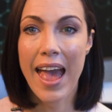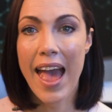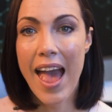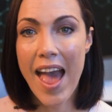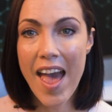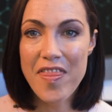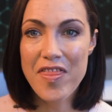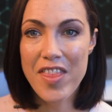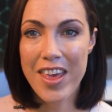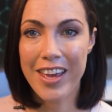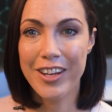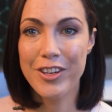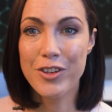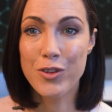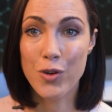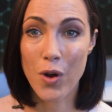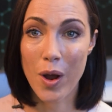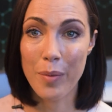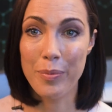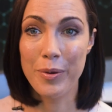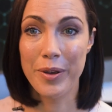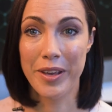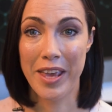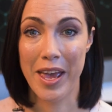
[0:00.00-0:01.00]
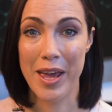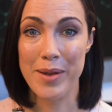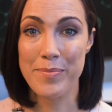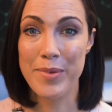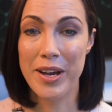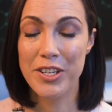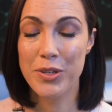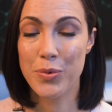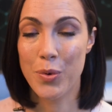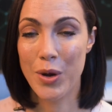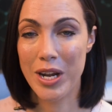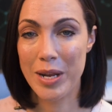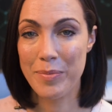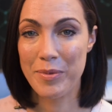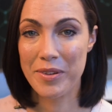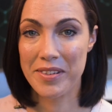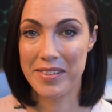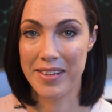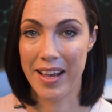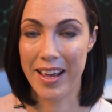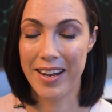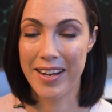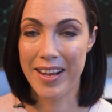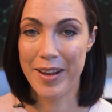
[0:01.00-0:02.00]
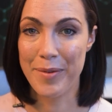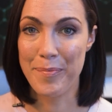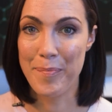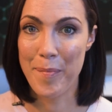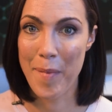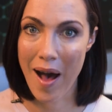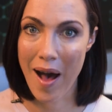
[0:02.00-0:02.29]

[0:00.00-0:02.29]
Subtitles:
and then drop again by 20% in